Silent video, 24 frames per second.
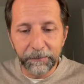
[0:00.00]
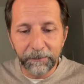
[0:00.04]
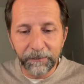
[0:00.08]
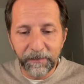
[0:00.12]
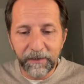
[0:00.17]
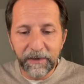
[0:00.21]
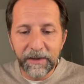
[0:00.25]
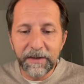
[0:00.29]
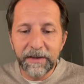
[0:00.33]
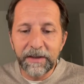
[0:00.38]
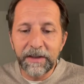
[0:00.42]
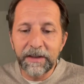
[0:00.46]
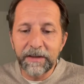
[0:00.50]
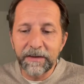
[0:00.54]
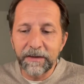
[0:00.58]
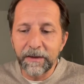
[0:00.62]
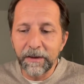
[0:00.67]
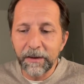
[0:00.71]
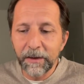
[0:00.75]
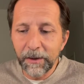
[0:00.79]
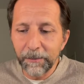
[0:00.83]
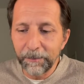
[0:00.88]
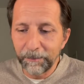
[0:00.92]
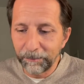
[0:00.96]
This is
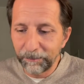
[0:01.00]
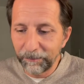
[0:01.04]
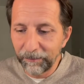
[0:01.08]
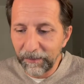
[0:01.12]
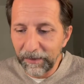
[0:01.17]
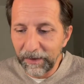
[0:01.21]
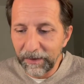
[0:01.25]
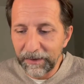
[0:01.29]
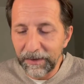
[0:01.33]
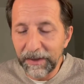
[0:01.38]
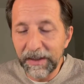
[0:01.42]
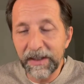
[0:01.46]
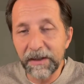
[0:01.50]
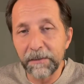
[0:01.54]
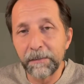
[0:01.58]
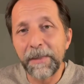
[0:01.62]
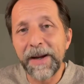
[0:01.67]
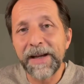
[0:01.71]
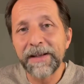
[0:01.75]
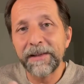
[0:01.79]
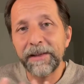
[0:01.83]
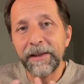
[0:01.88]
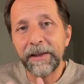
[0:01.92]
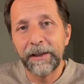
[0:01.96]
the
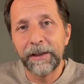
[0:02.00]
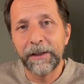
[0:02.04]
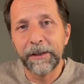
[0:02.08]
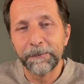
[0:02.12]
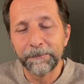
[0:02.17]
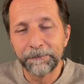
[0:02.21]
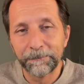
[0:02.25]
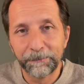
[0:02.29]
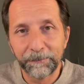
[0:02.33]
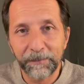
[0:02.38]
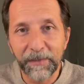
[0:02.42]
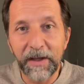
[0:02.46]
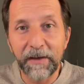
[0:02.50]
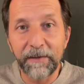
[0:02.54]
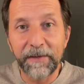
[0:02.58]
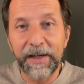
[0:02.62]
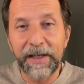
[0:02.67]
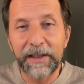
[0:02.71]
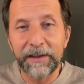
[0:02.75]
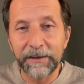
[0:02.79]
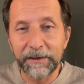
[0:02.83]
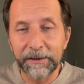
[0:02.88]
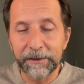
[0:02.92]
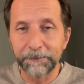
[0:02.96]
schismatic
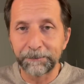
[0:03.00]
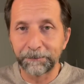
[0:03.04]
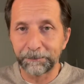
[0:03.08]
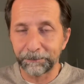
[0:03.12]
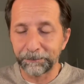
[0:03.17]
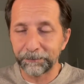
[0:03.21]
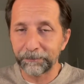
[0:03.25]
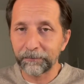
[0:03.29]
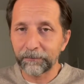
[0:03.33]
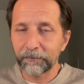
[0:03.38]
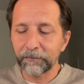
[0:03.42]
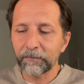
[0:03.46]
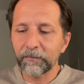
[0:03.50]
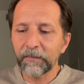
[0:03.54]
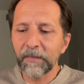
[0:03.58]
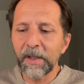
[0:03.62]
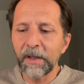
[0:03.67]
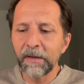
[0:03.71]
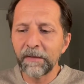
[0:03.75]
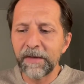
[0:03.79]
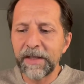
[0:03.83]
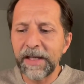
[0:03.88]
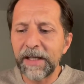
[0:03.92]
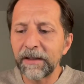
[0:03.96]
event
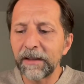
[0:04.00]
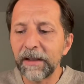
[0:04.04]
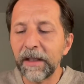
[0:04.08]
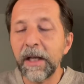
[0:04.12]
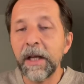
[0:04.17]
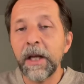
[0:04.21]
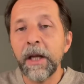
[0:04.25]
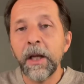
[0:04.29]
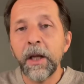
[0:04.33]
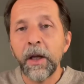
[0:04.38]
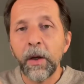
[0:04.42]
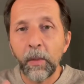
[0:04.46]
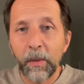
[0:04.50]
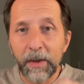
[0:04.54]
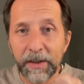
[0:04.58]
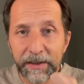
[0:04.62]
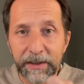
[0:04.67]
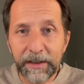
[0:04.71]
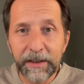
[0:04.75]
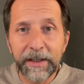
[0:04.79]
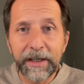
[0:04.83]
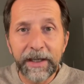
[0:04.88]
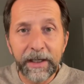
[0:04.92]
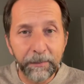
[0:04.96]
that once
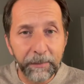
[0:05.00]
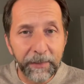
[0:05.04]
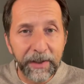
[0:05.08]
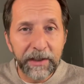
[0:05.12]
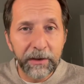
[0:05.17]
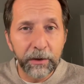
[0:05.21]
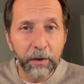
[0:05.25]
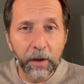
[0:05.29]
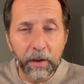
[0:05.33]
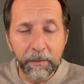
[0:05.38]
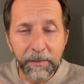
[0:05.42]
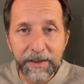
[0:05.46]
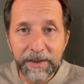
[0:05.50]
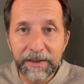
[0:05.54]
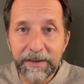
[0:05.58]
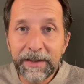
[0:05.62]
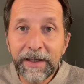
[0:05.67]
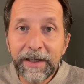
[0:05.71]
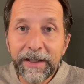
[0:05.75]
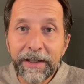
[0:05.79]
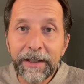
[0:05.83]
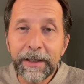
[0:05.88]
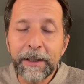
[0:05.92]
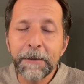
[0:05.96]
again based on a
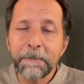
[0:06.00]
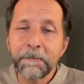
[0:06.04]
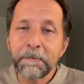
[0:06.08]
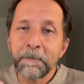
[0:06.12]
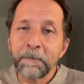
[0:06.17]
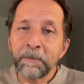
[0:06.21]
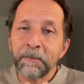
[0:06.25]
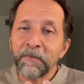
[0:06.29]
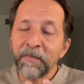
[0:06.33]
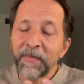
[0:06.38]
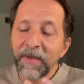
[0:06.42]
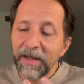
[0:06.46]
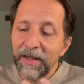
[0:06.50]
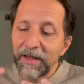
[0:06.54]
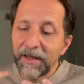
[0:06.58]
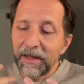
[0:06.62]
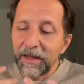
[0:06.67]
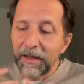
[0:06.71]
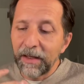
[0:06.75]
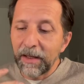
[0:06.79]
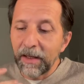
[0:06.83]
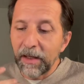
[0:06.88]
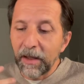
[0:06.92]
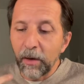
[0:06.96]
mistake
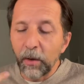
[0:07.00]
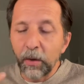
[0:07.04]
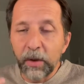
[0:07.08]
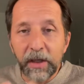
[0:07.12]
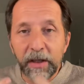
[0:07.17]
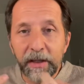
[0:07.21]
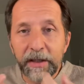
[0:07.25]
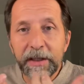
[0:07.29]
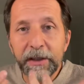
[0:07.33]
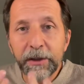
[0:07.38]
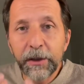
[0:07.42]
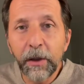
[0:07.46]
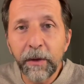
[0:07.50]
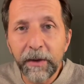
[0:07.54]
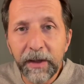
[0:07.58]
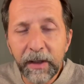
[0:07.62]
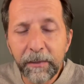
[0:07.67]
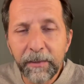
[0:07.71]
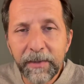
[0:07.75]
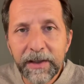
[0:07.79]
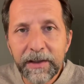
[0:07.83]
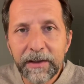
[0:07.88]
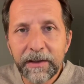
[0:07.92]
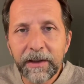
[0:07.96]
uh, on a historic
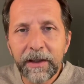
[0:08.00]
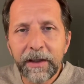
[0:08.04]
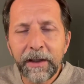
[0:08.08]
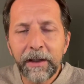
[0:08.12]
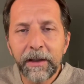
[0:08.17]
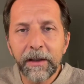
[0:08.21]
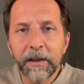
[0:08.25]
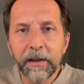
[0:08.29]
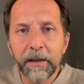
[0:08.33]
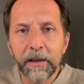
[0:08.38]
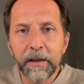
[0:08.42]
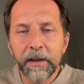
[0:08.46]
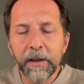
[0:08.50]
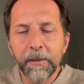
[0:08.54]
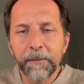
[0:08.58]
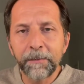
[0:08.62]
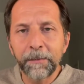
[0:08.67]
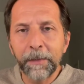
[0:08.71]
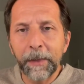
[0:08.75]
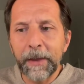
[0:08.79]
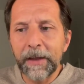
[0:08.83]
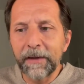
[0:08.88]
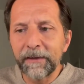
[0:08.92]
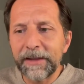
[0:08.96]
mistake
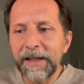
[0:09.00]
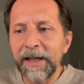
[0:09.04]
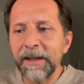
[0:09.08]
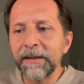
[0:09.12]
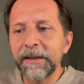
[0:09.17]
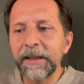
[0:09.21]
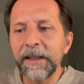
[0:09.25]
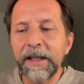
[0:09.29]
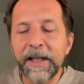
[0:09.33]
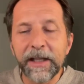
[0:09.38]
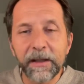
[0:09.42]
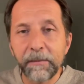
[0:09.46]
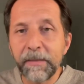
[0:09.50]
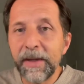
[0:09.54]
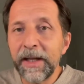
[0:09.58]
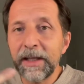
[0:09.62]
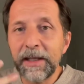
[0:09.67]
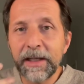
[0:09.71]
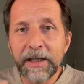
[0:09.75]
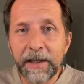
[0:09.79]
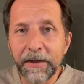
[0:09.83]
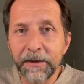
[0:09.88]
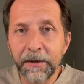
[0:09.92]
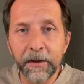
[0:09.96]
um, dante like
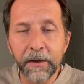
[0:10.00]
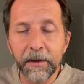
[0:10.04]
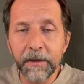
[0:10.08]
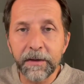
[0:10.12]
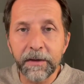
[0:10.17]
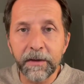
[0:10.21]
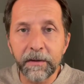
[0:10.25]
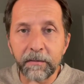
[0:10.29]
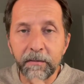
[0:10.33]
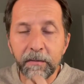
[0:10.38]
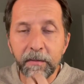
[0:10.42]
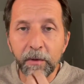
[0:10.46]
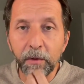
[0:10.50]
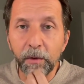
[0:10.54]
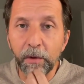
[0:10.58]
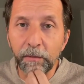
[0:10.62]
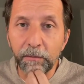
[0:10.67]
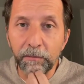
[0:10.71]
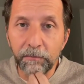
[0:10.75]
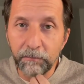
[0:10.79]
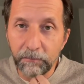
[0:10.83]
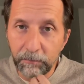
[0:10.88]
many others or